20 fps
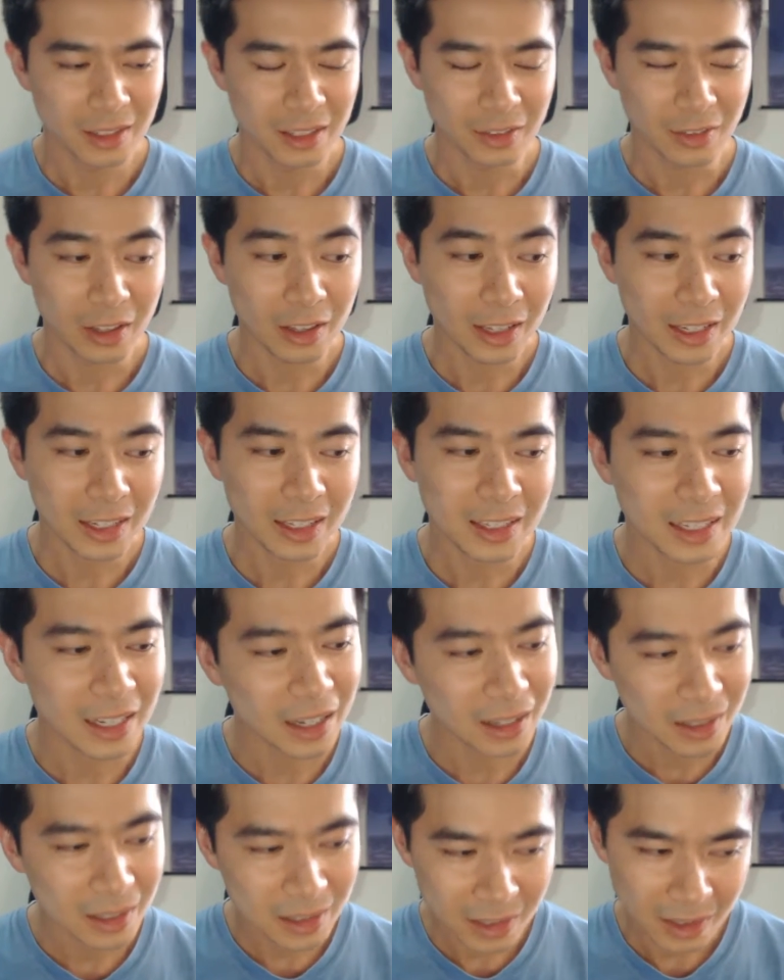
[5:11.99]
if I like a
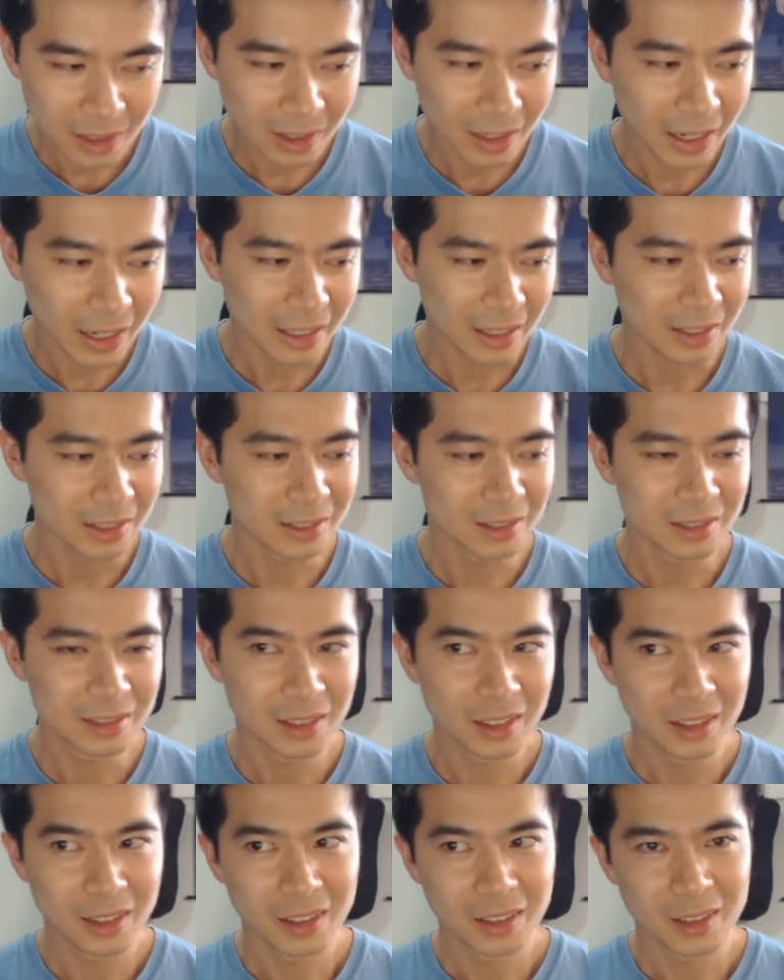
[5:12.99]
character, I can
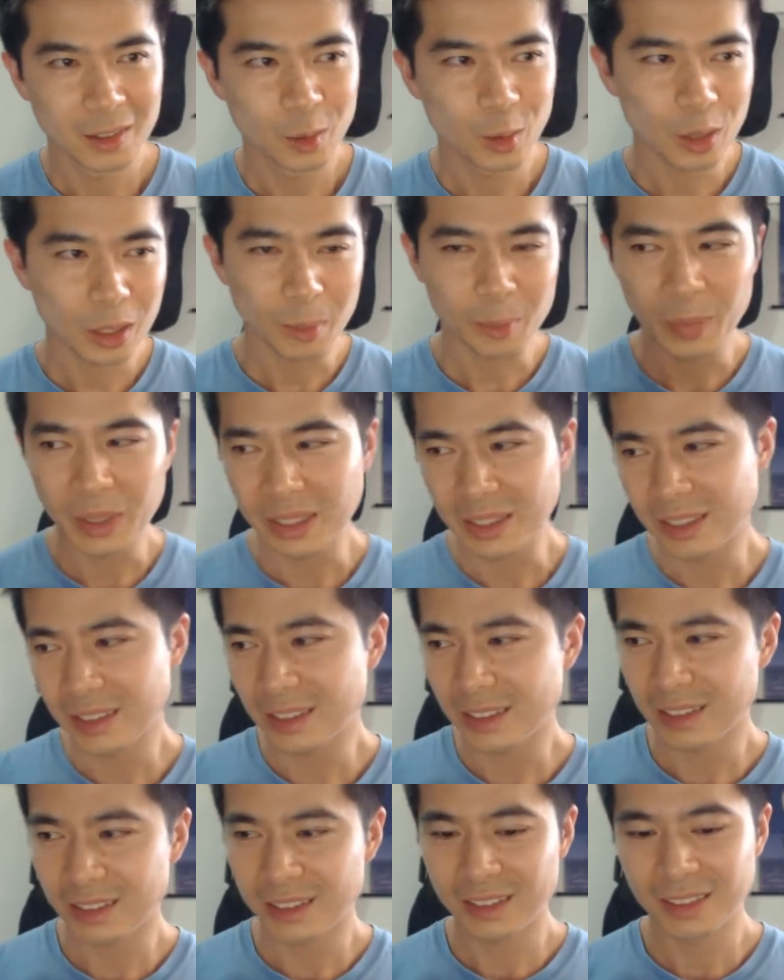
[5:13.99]
look up
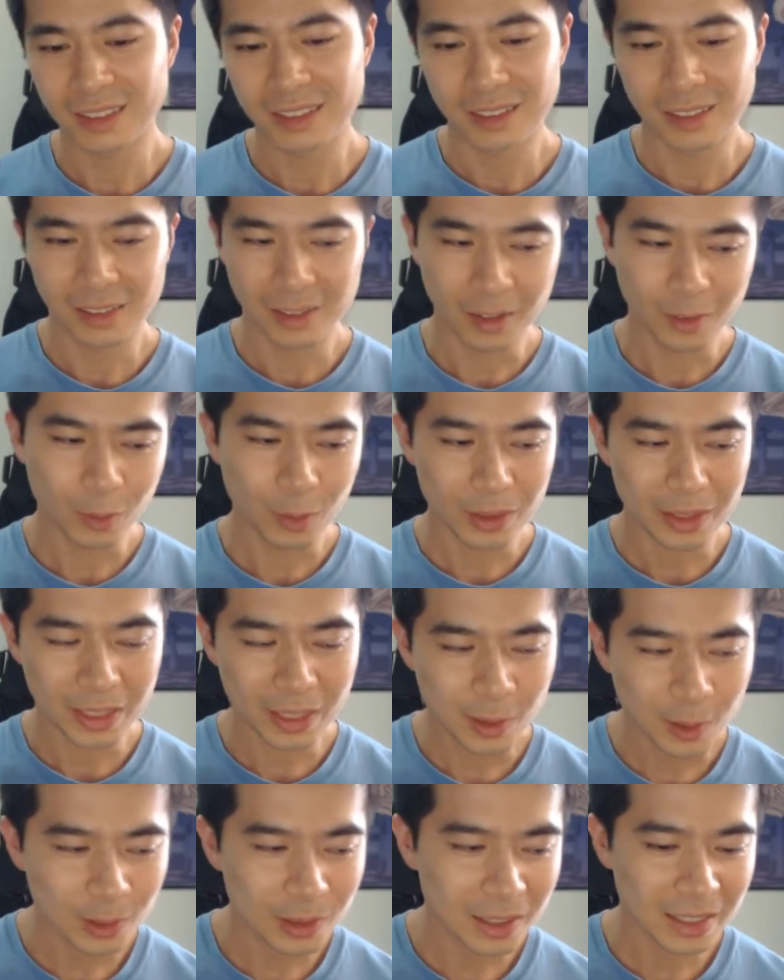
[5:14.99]
pictures of what
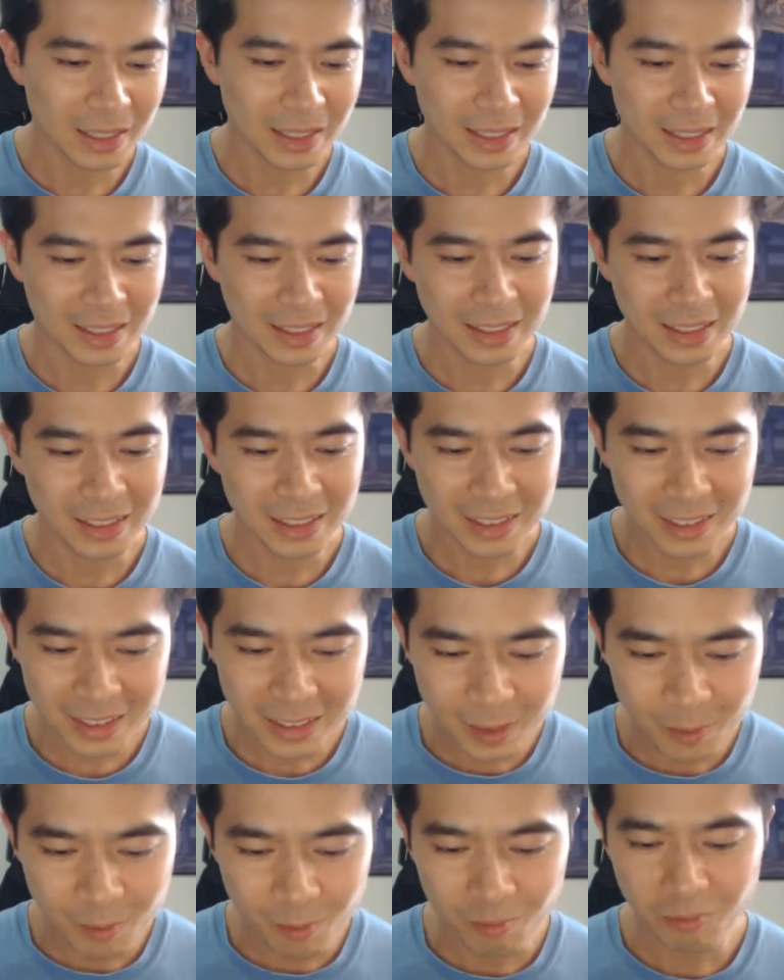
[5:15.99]
they look like and then
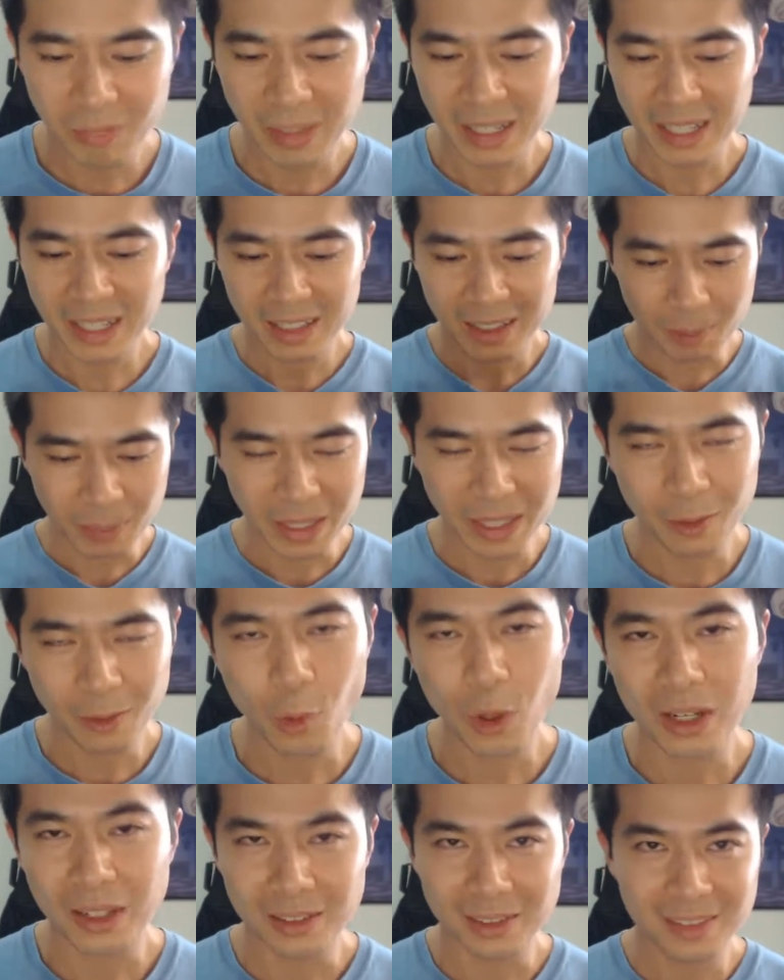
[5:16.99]
just make
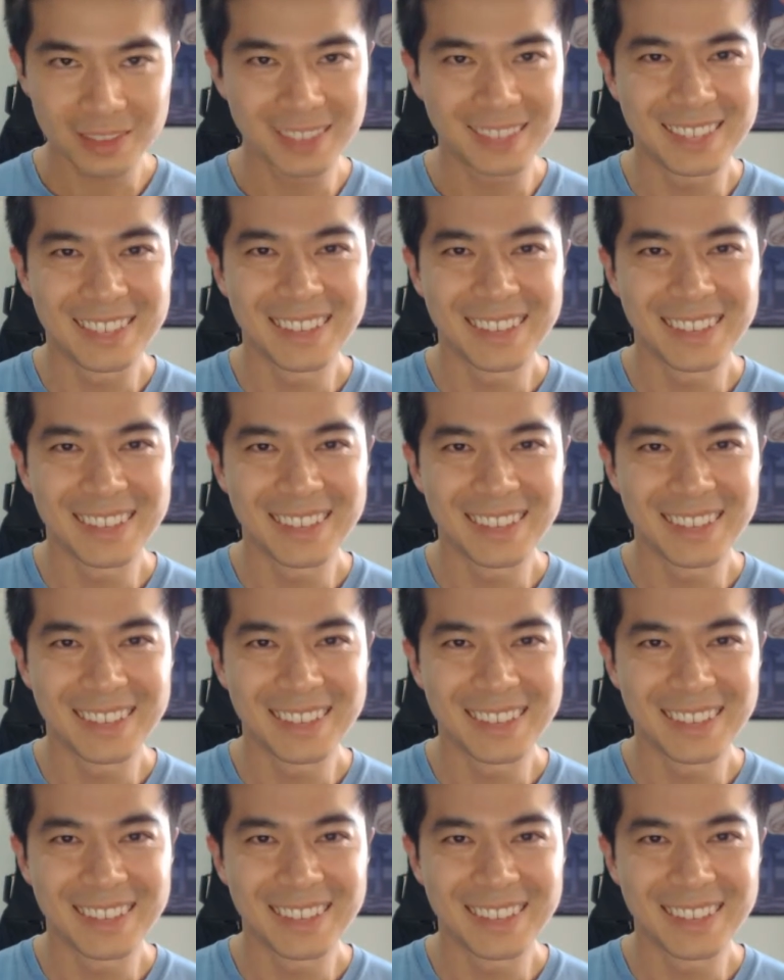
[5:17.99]
one.